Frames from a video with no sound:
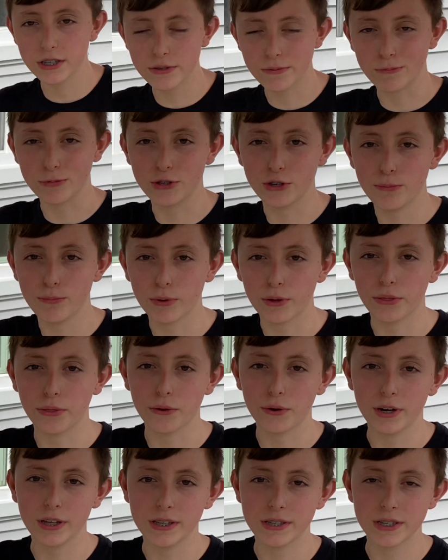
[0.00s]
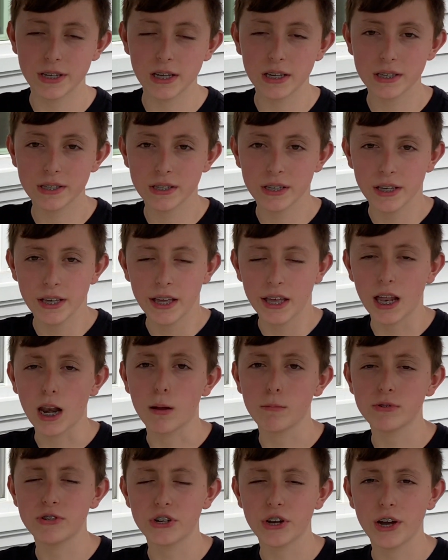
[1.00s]
from Troop 136, and
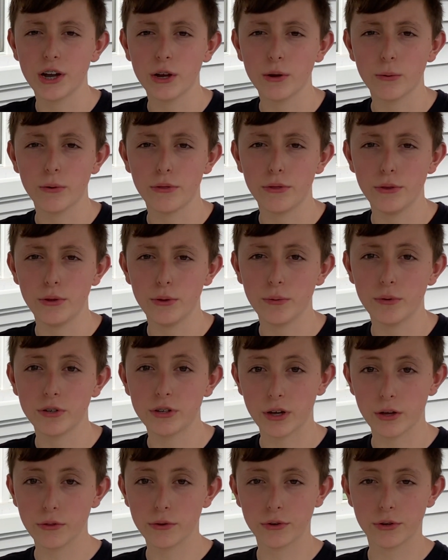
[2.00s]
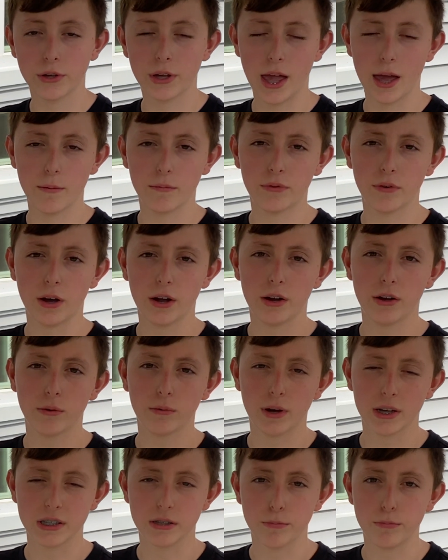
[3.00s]
I'm sharing with you another campfire
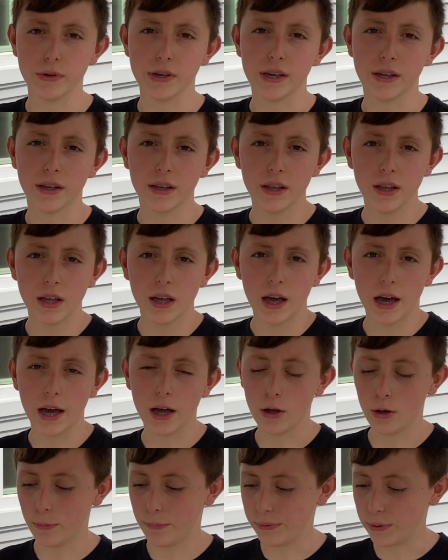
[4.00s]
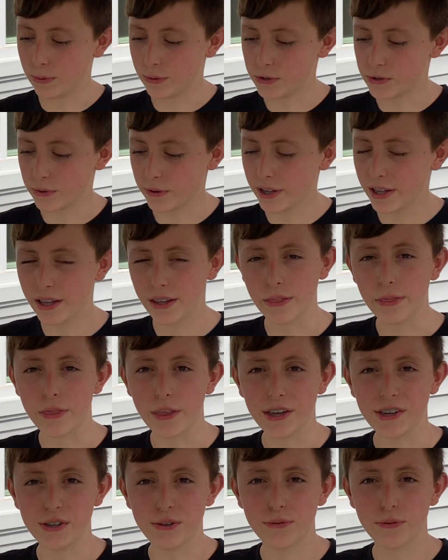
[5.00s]
recipe. I hope you enjoy it, and
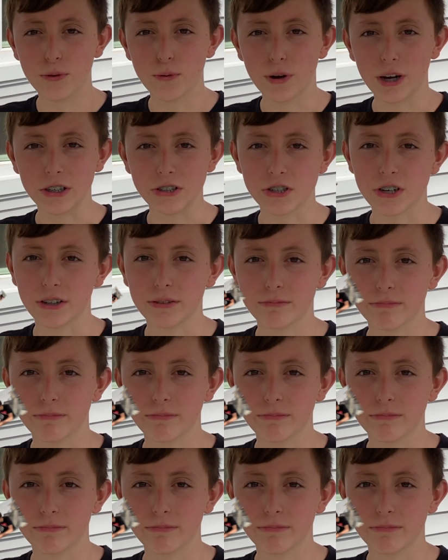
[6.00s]
thank you for watching.